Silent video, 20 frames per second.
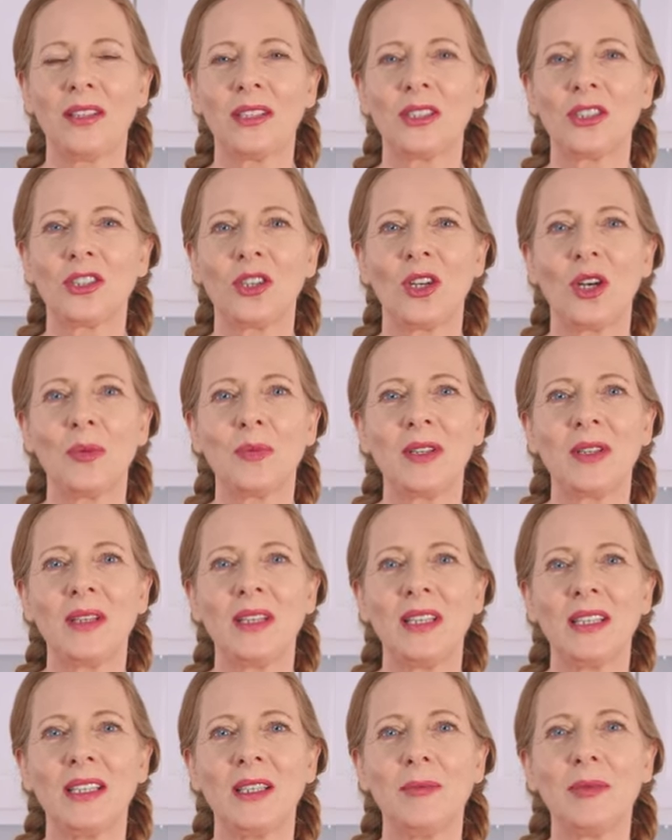the
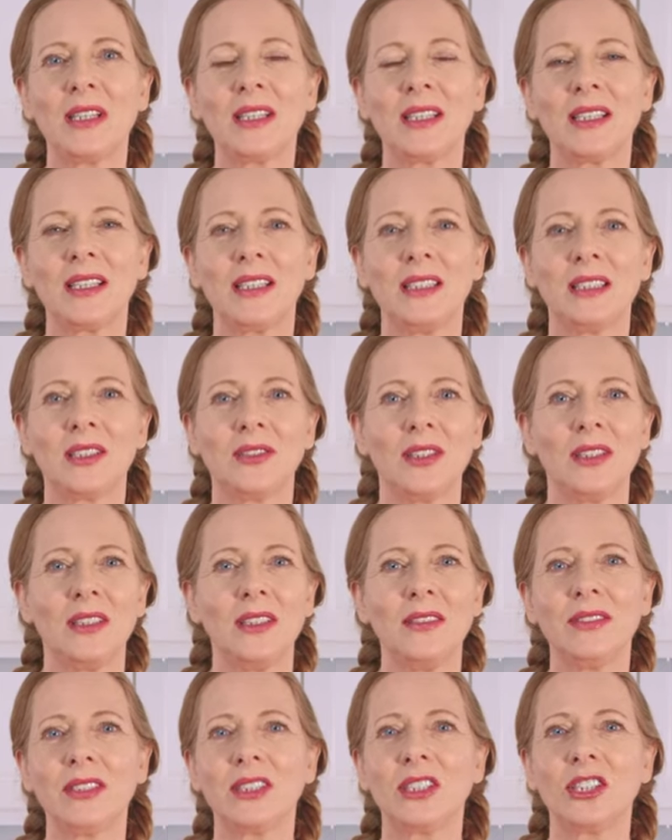German Leberkäse or
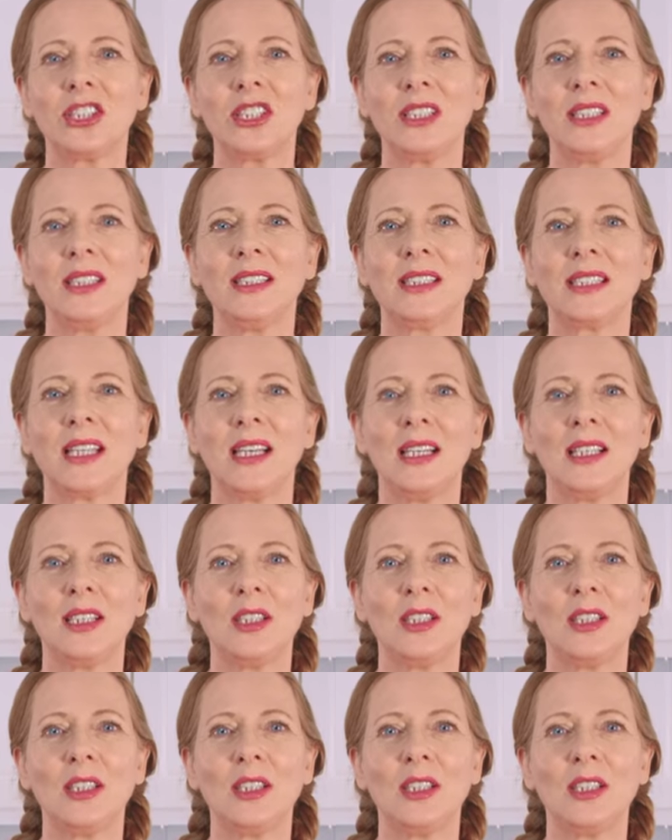liver cheese